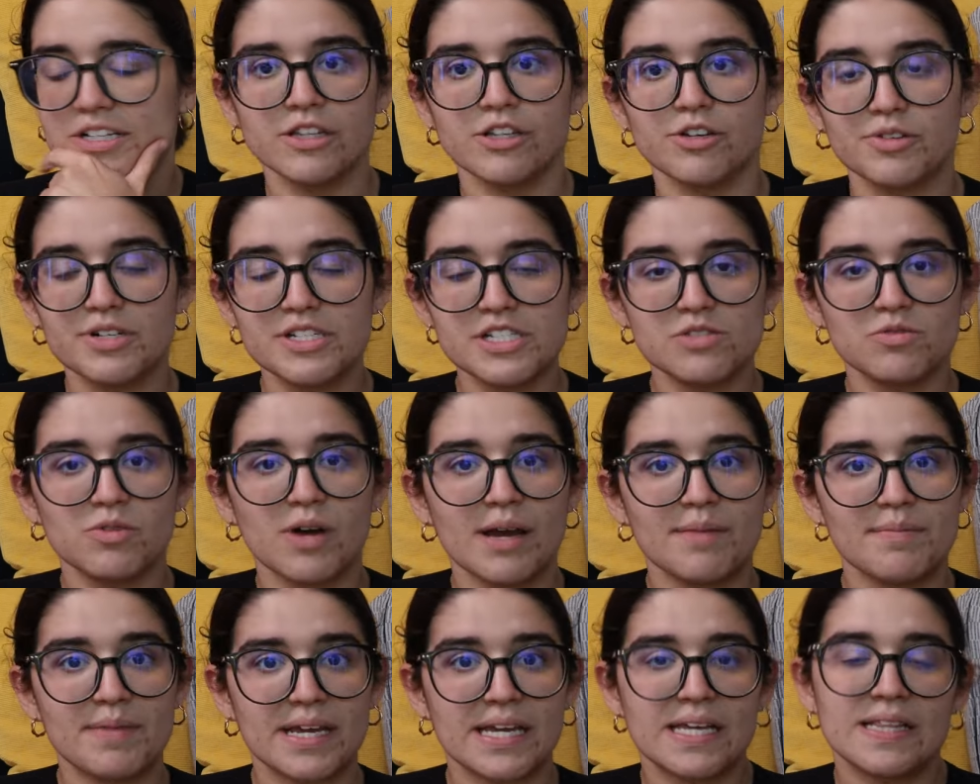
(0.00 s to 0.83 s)
The reason why
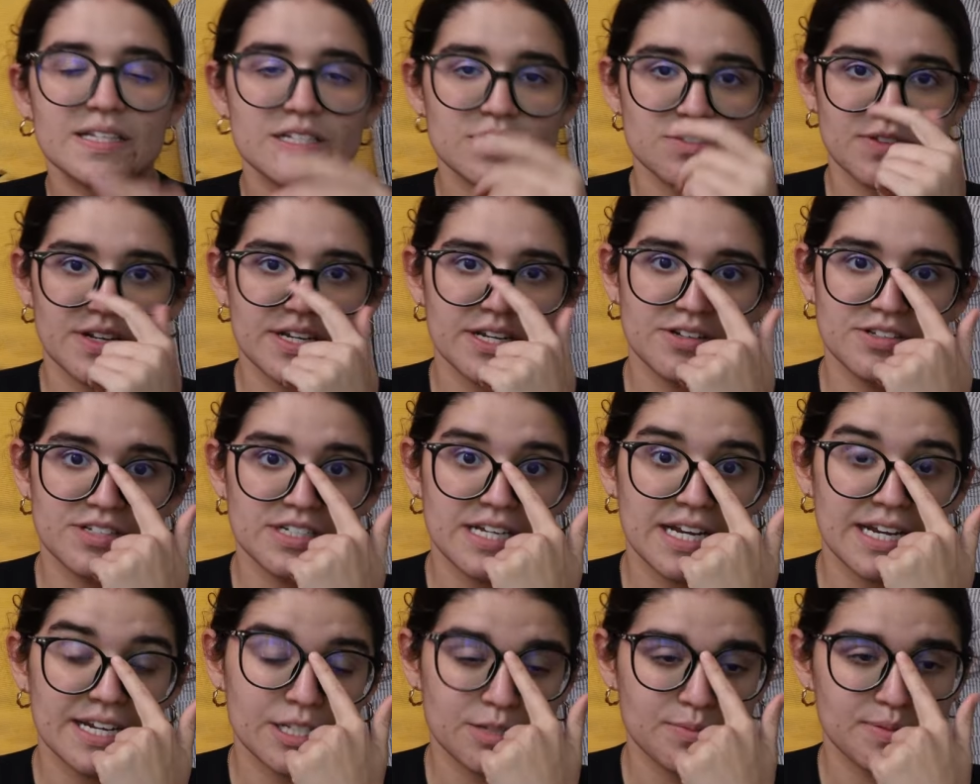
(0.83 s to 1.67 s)
I'm making this video
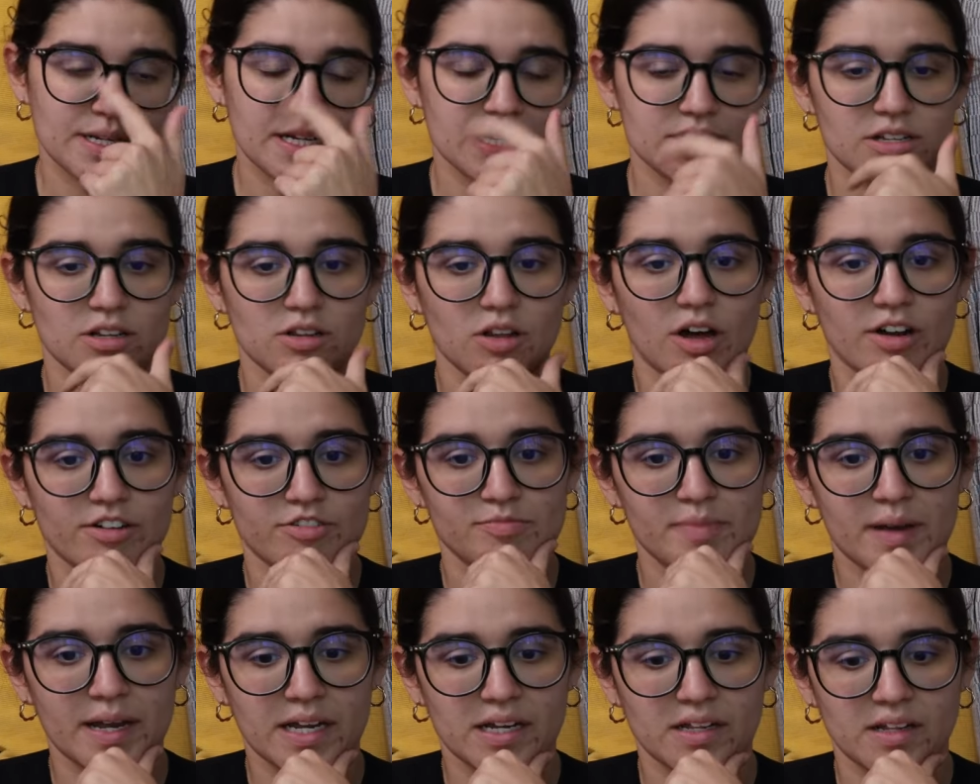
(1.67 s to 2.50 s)
today is because a lot of
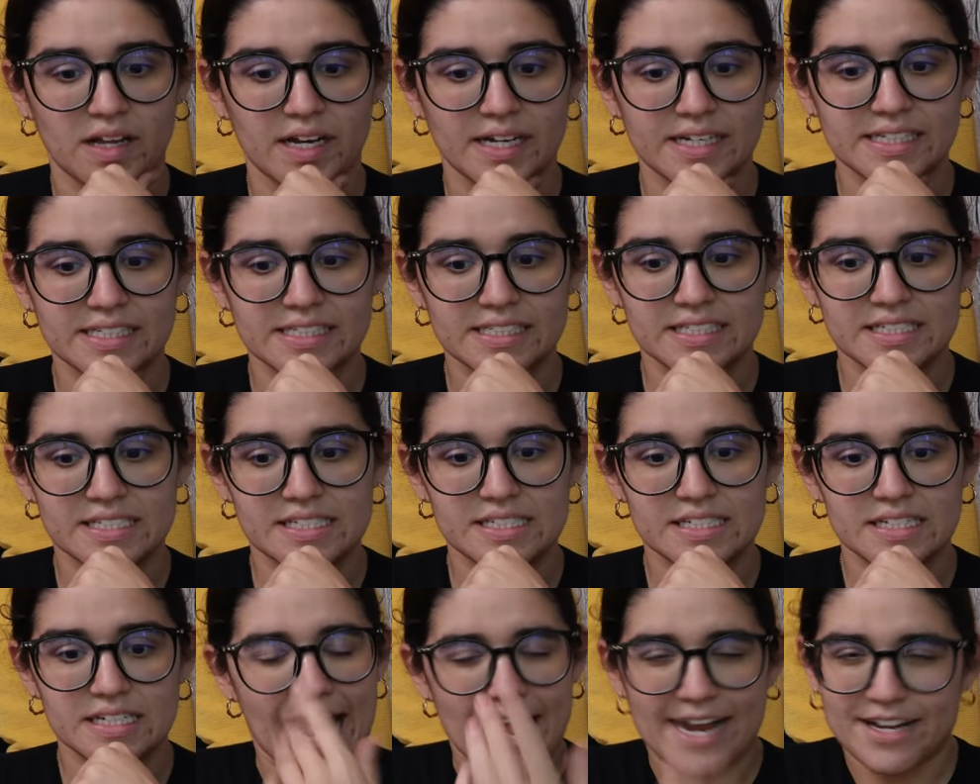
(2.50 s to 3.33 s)
my
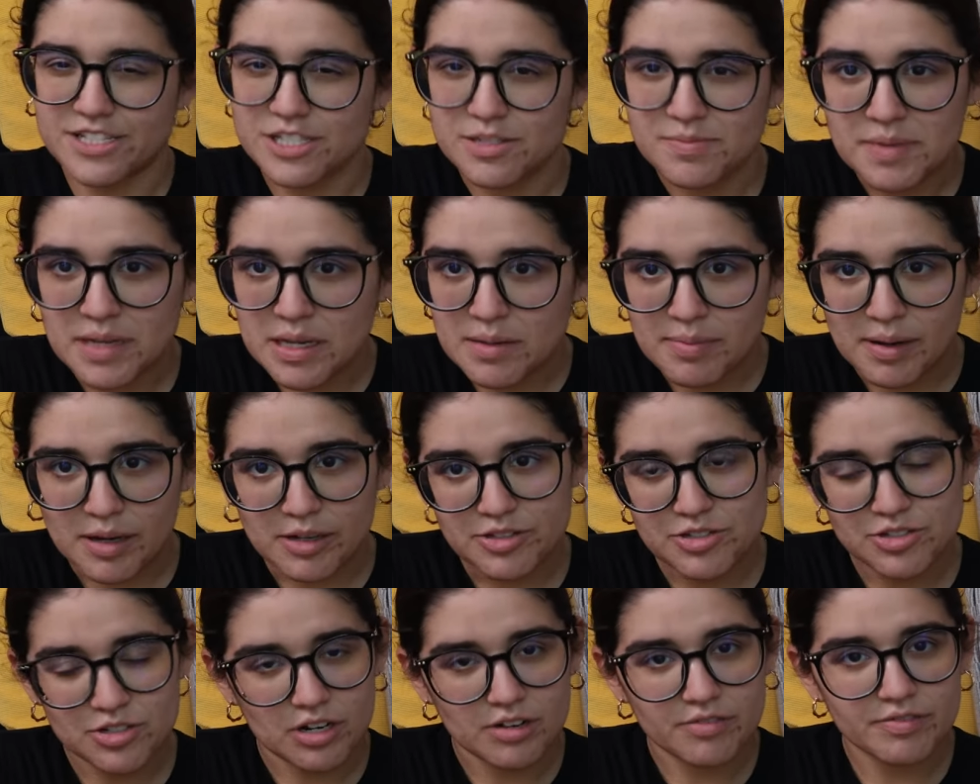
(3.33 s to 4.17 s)
clients ask me
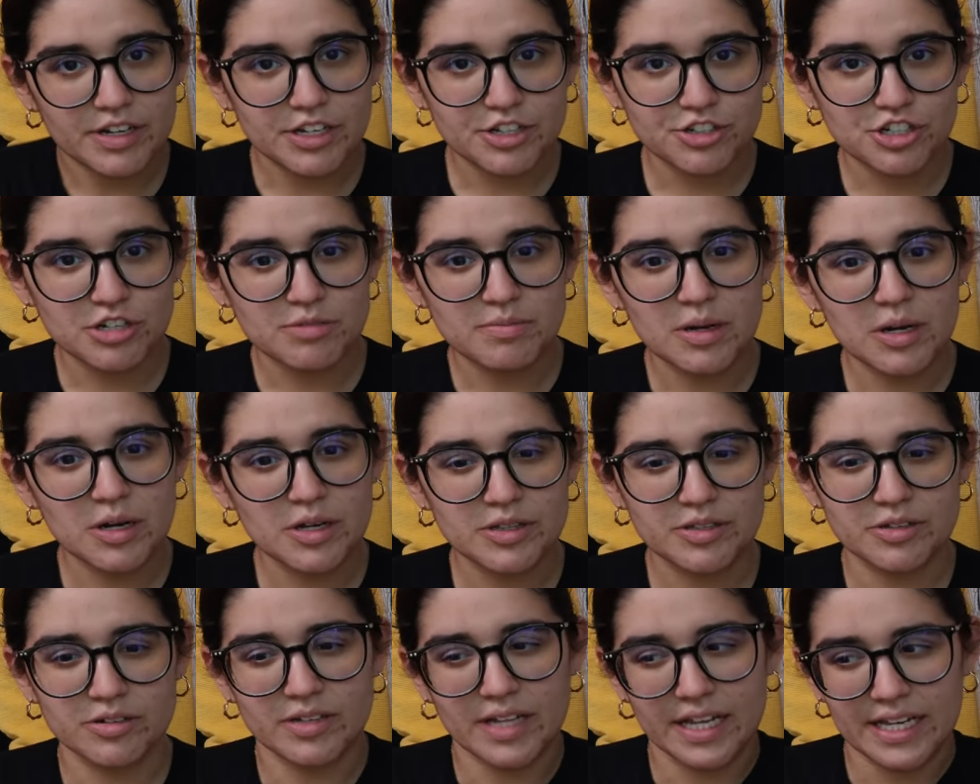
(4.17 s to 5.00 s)
about starvation mode.
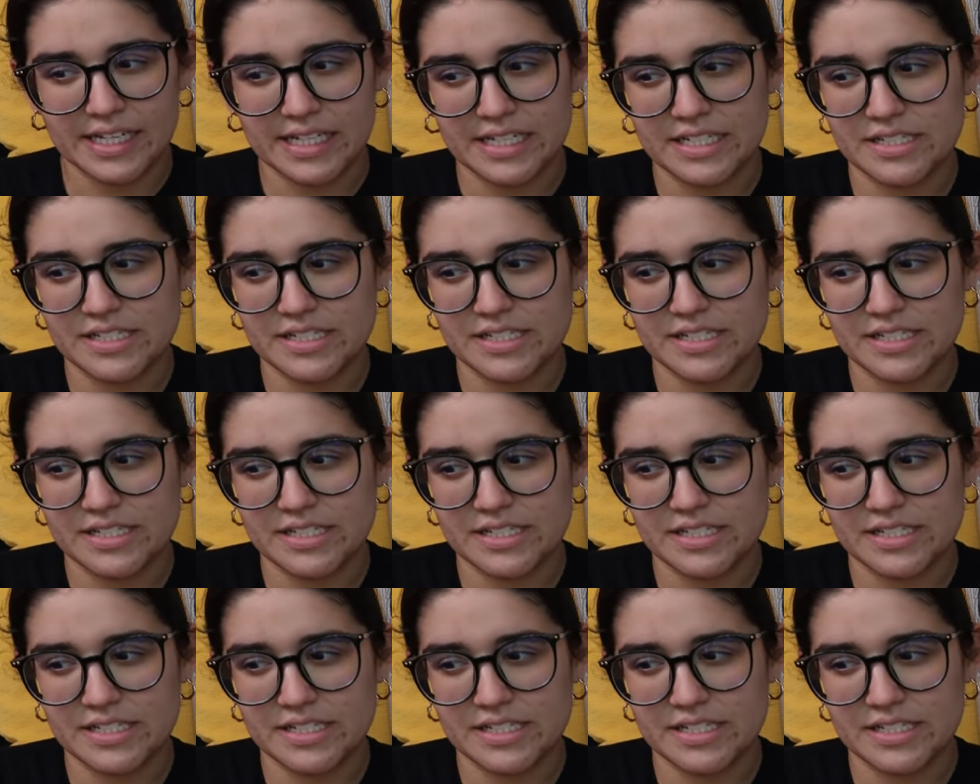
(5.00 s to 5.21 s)
They're like,